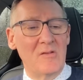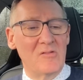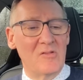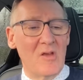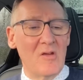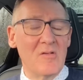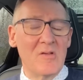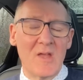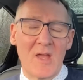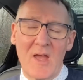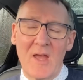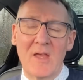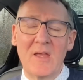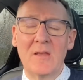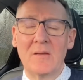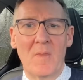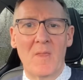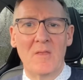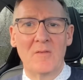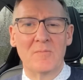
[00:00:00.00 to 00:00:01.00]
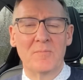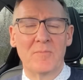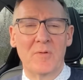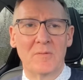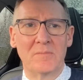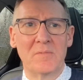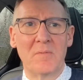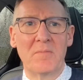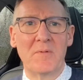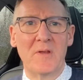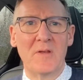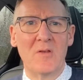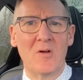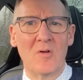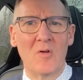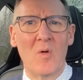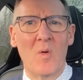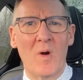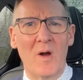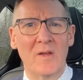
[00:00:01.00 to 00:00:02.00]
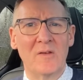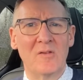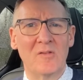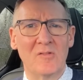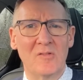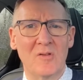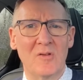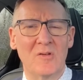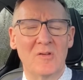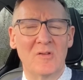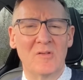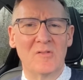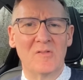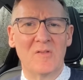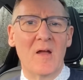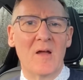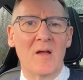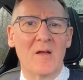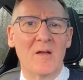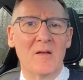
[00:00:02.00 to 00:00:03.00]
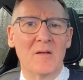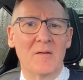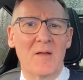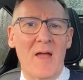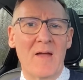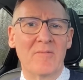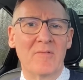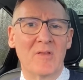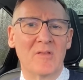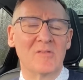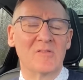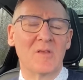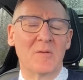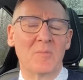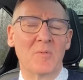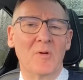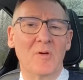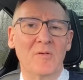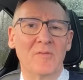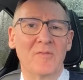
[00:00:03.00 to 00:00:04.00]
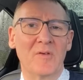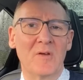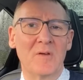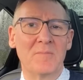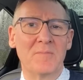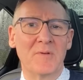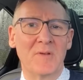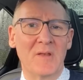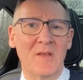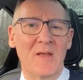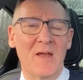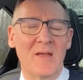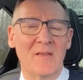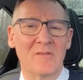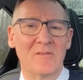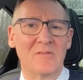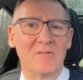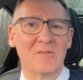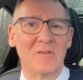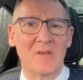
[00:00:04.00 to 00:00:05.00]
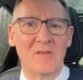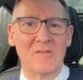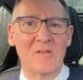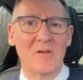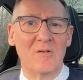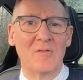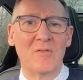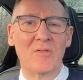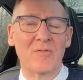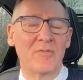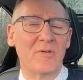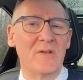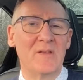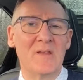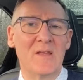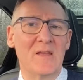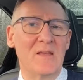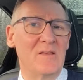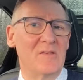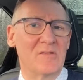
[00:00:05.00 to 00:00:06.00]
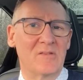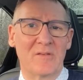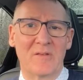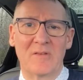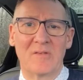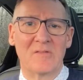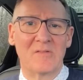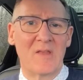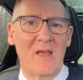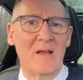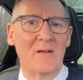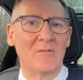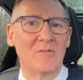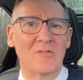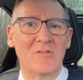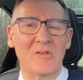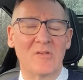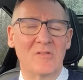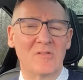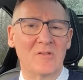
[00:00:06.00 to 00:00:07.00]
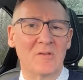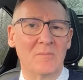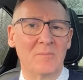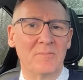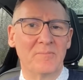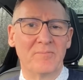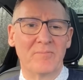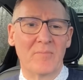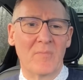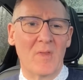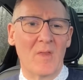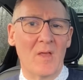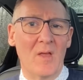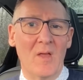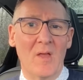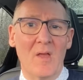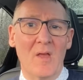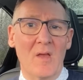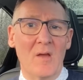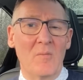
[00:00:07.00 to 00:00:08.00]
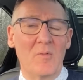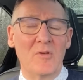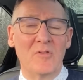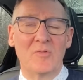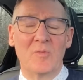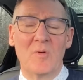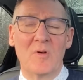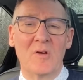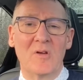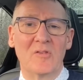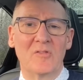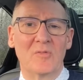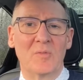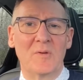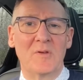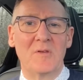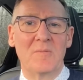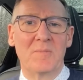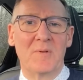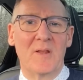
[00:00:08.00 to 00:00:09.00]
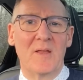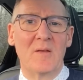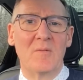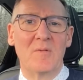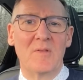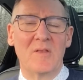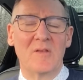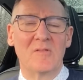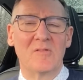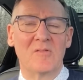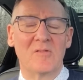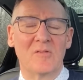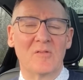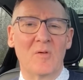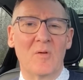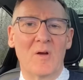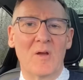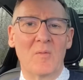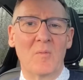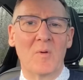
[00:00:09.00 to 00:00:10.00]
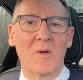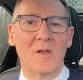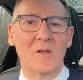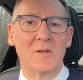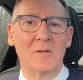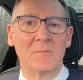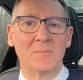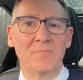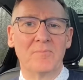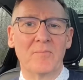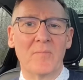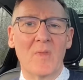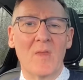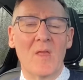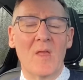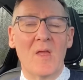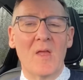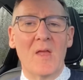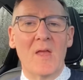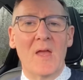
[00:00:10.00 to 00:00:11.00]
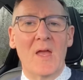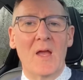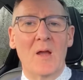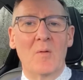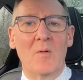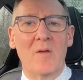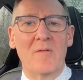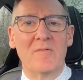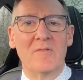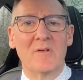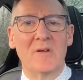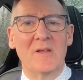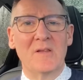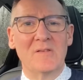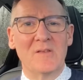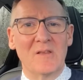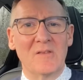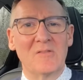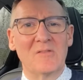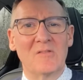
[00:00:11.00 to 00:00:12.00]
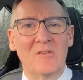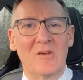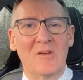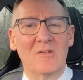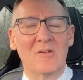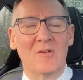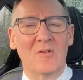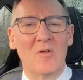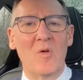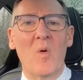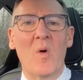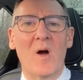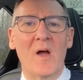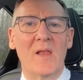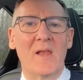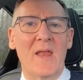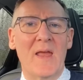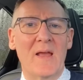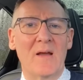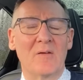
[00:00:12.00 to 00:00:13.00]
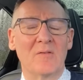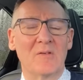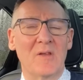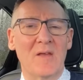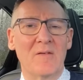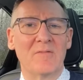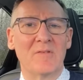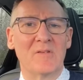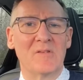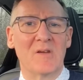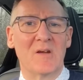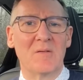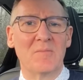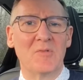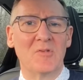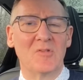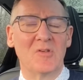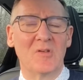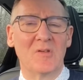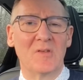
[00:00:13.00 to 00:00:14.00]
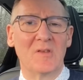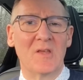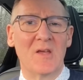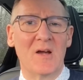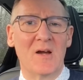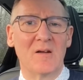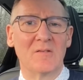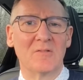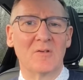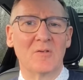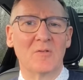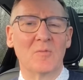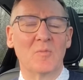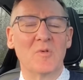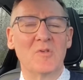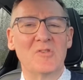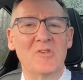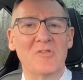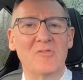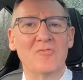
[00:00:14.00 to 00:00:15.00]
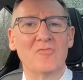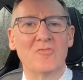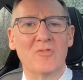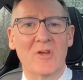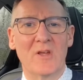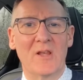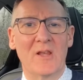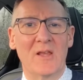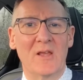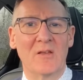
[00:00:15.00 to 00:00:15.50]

okay. It's probably not quite as good as having a subwoofer, but it has its own 3D sound system, which works when you play with it quite well. However, it does turn on quite loud every time you turn the car on, which is really